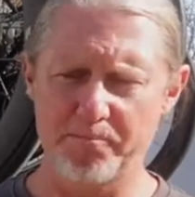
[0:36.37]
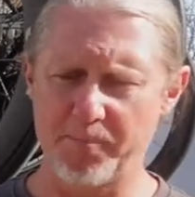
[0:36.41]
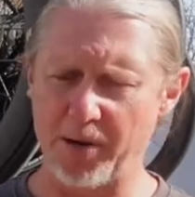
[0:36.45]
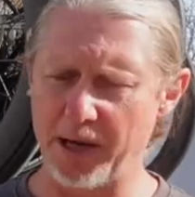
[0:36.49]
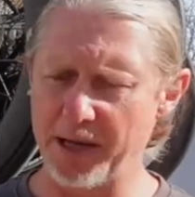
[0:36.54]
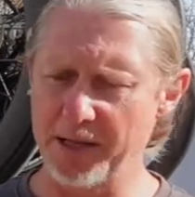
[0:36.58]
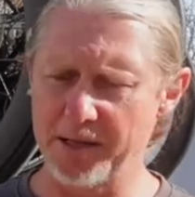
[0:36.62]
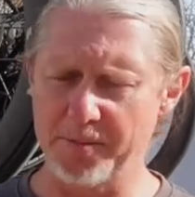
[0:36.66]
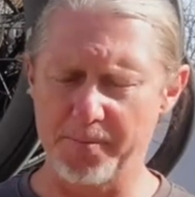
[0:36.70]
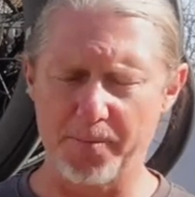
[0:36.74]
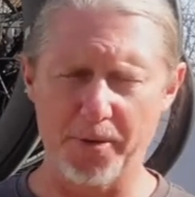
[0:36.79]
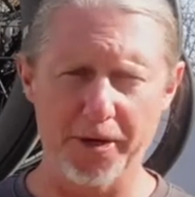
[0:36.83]

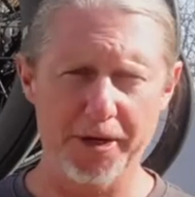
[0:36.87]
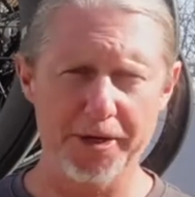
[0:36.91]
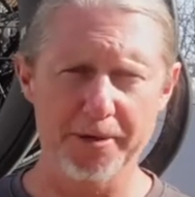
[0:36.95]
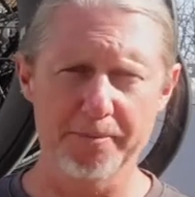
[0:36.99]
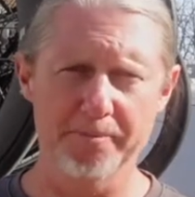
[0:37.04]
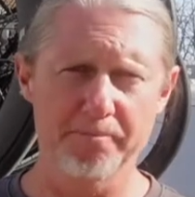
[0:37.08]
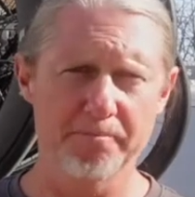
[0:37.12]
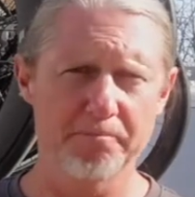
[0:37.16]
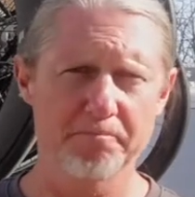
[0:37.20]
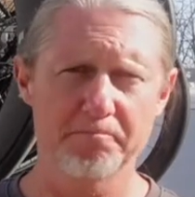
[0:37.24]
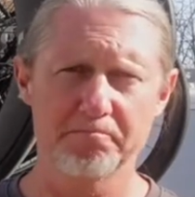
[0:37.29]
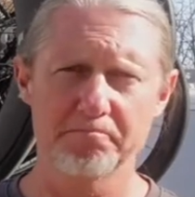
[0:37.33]
by the
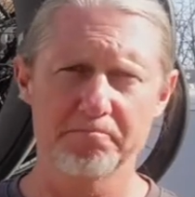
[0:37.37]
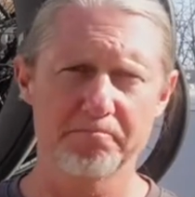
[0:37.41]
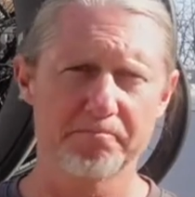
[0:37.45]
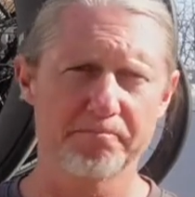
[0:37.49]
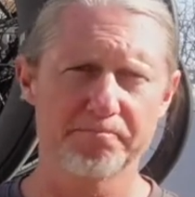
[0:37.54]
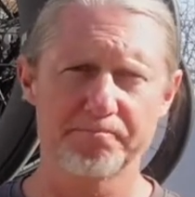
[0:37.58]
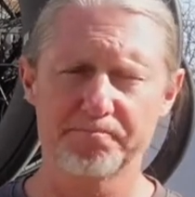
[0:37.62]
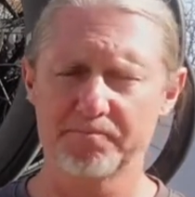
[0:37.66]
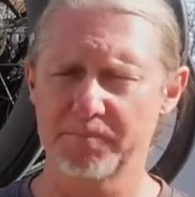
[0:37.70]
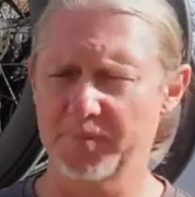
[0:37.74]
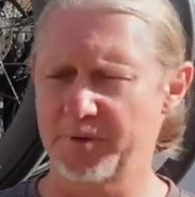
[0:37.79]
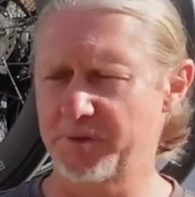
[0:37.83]
bottom,
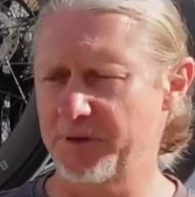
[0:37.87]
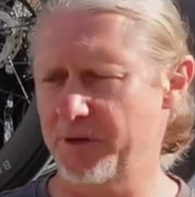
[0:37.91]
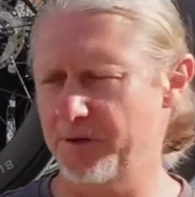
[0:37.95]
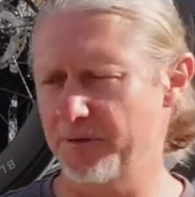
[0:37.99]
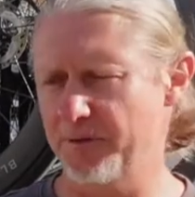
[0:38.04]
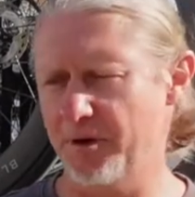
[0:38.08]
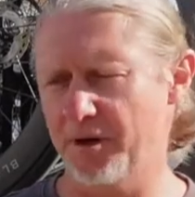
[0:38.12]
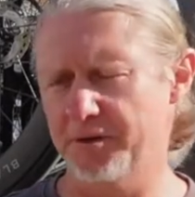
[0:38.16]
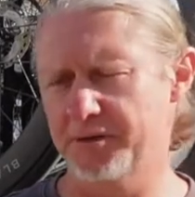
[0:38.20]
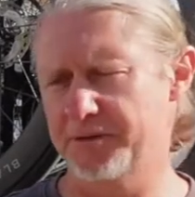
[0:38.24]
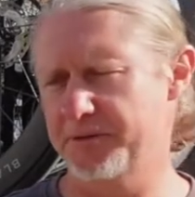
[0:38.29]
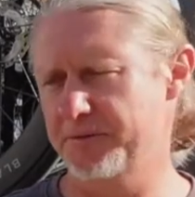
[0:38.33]
the
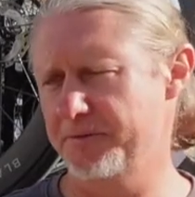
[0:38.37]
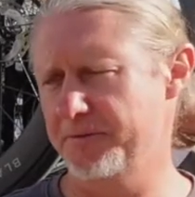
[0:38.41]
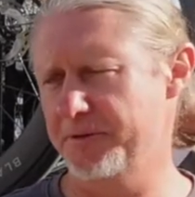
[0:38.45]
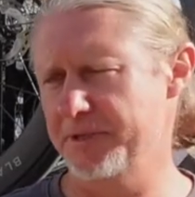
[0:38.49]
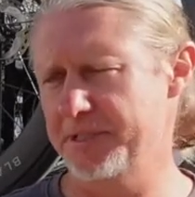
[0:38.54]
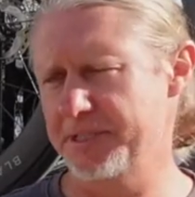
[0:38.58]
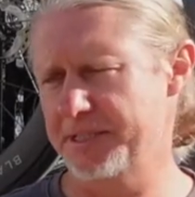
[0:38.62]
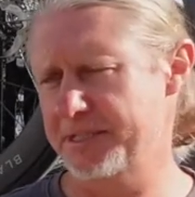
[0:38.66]
rotor